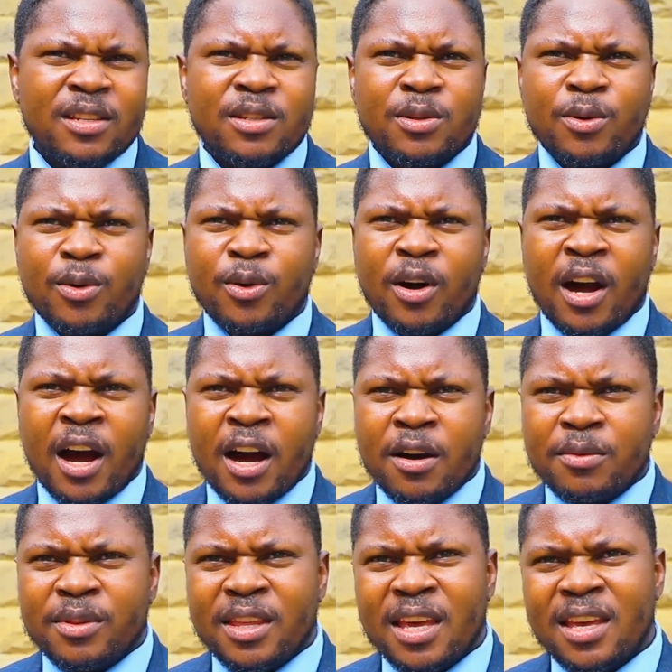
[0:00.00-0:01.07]
So
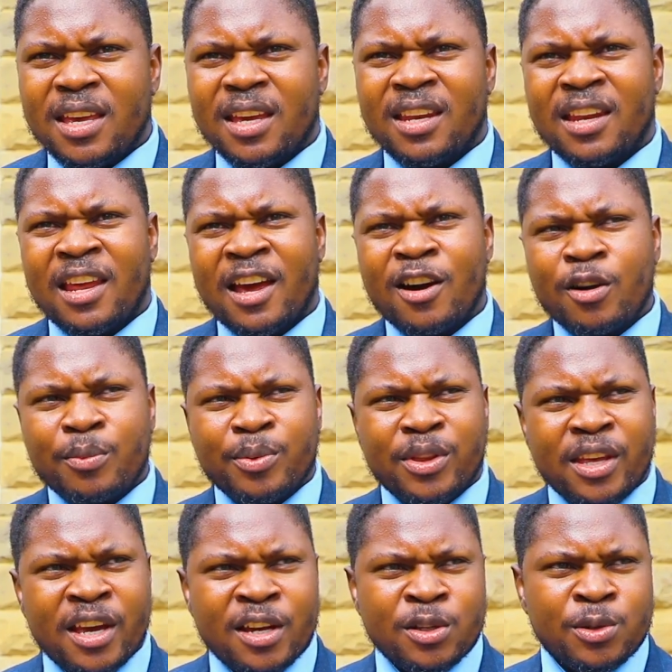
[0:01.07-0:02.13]
how they can help
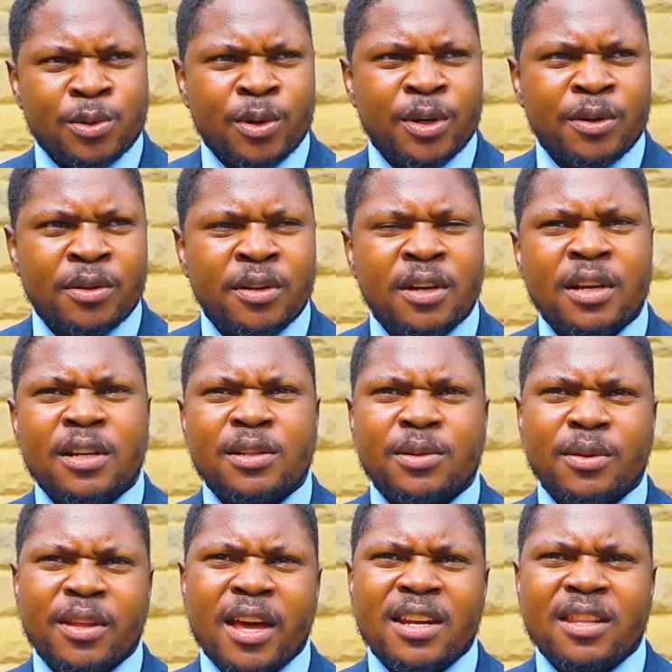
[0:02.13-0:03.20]
their soil
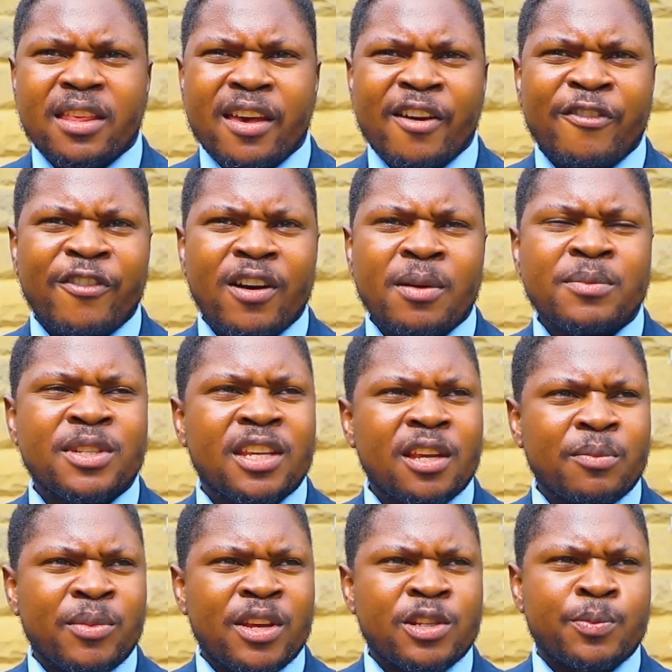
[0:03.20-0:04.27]
so that their farms
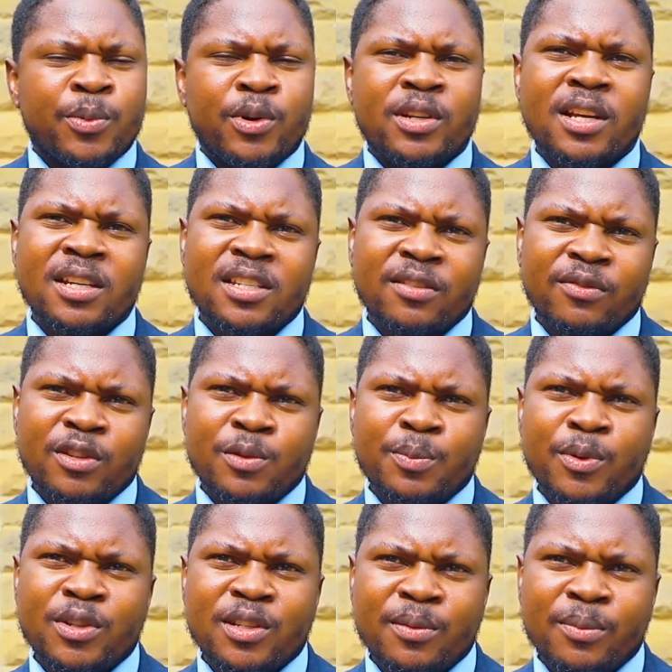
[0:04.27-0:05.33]
can be as productive as
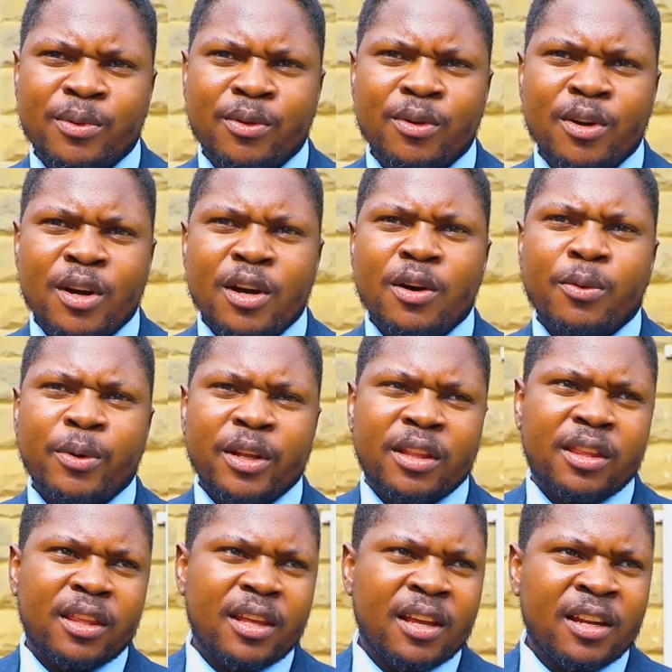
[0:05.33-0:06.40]
possible with
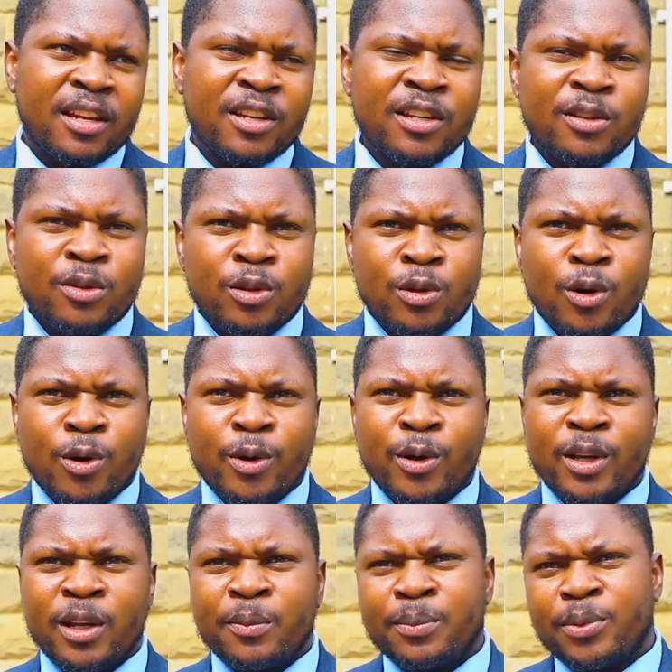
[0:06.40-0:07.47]
a low
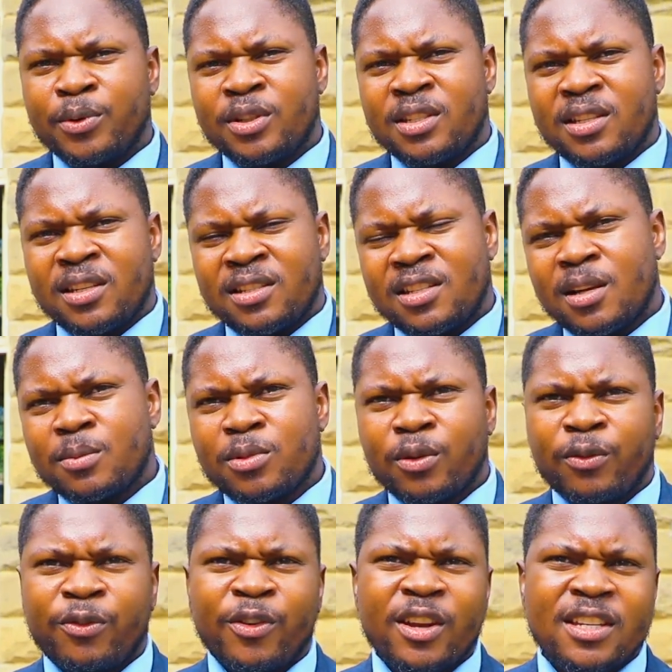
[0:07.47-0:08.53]
input in terms of
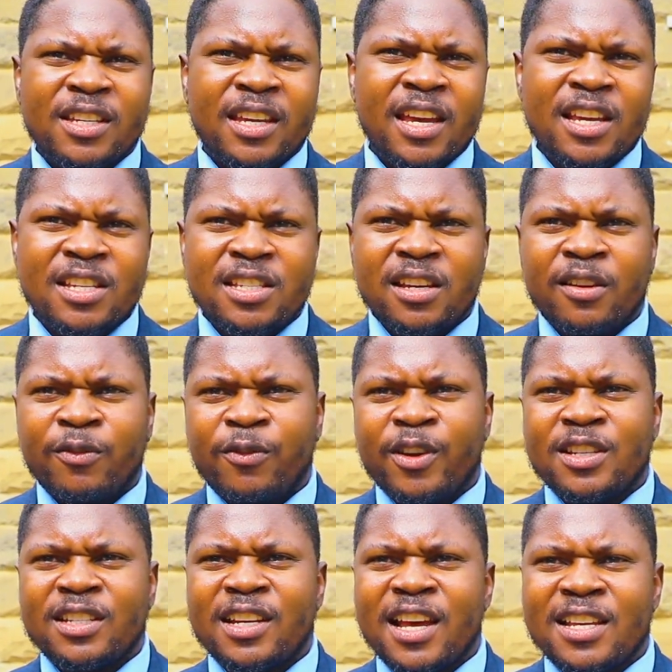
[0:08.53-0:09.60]
fertigation,
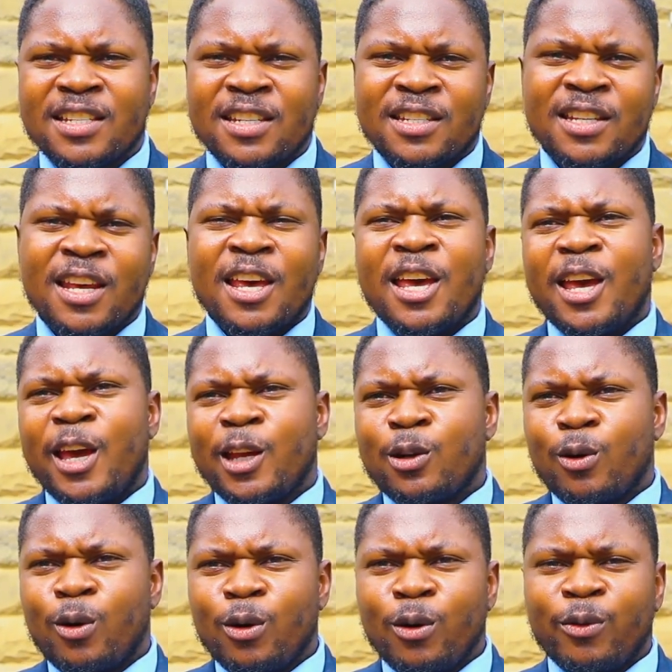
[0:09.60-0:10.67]
fertilizers, and
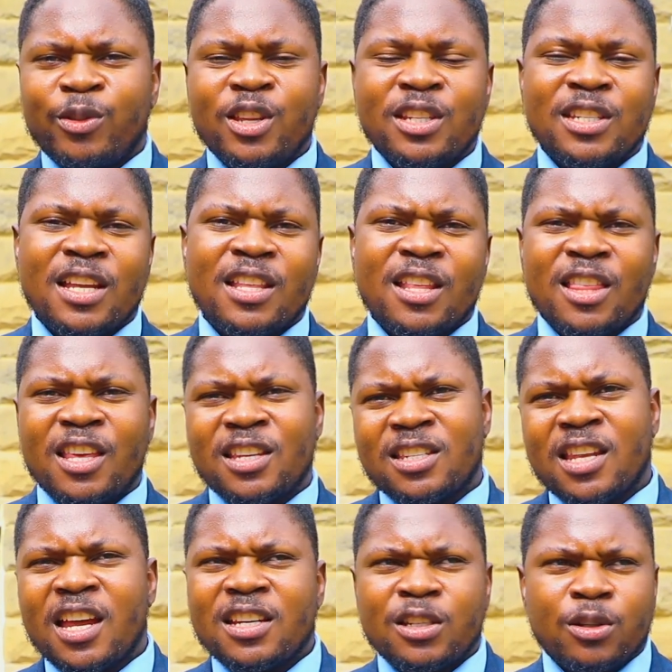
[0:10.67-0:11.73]
all of these other things
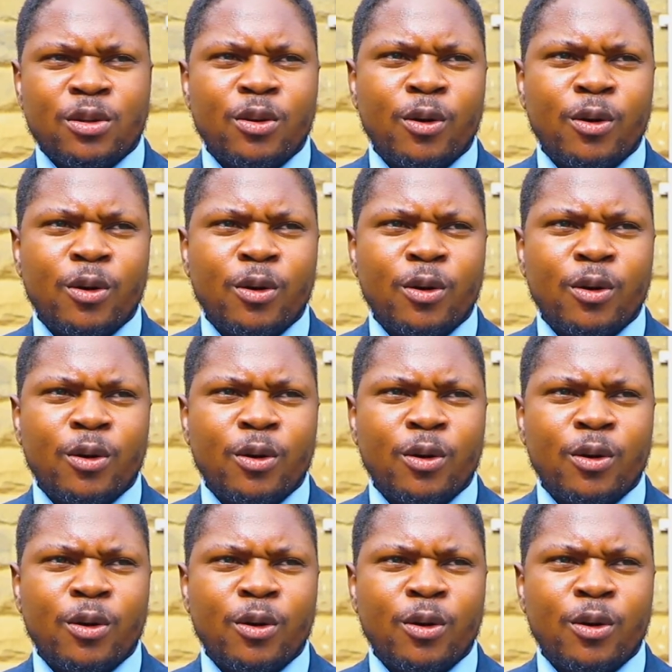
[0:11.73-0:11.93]
that